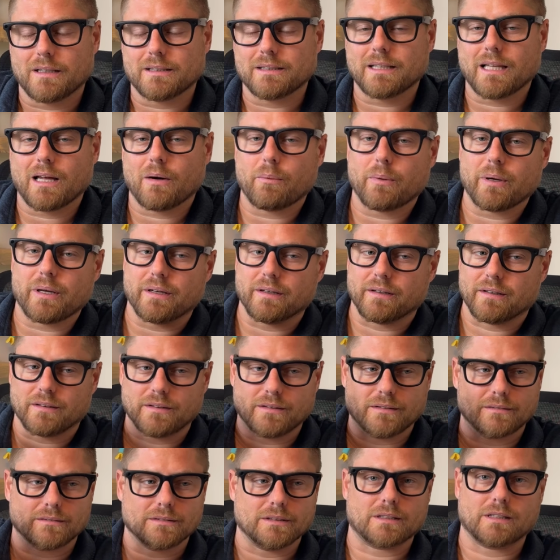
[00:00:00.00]
And that way
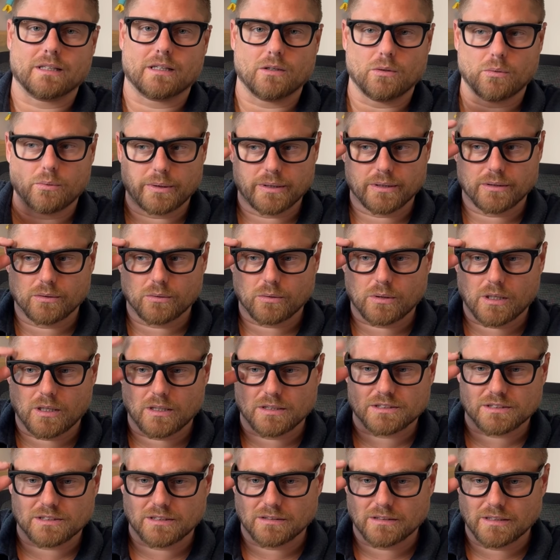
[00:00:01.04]
you don't look like a weirdo
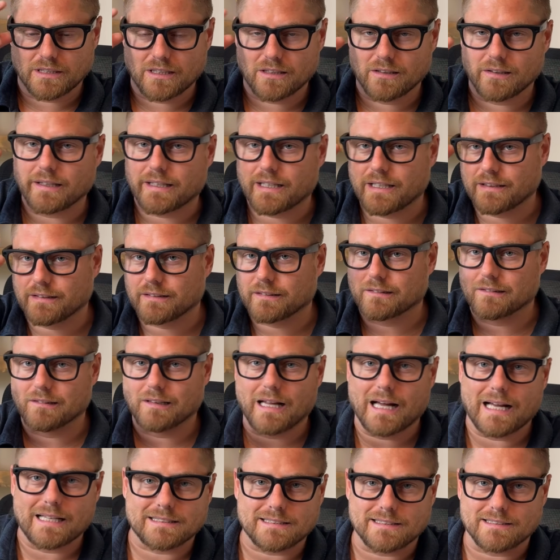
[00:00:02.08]
constantly clicking your
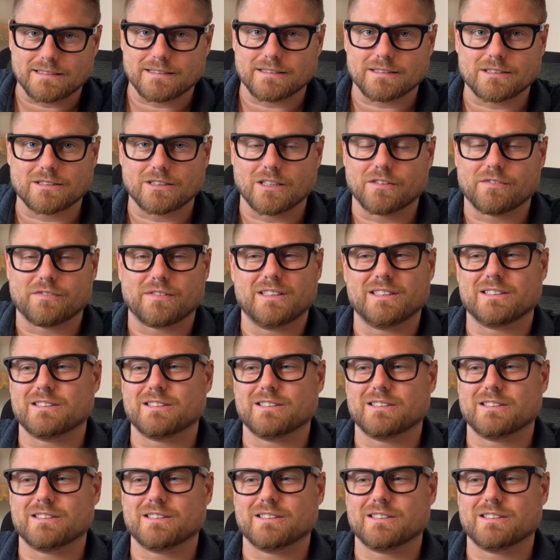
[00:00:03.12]
glasses and stuff.